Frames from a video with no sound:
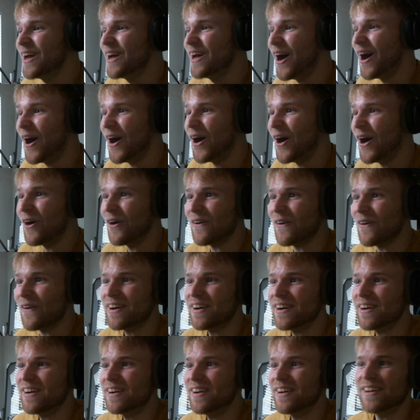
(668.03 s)
Yo,
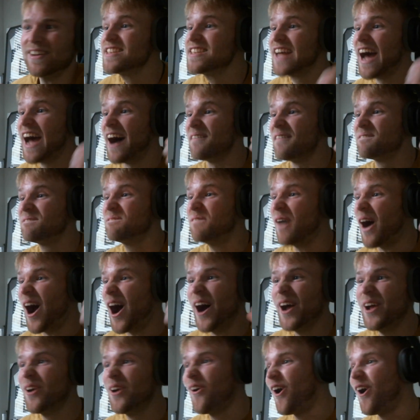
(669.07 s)
he's got
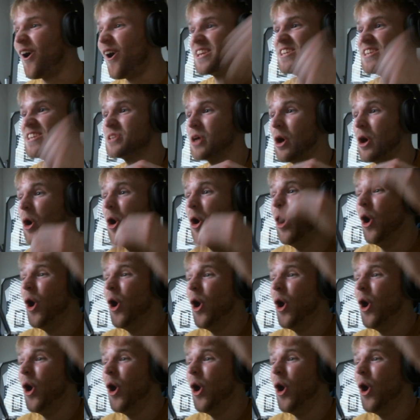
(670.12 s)
fire on his.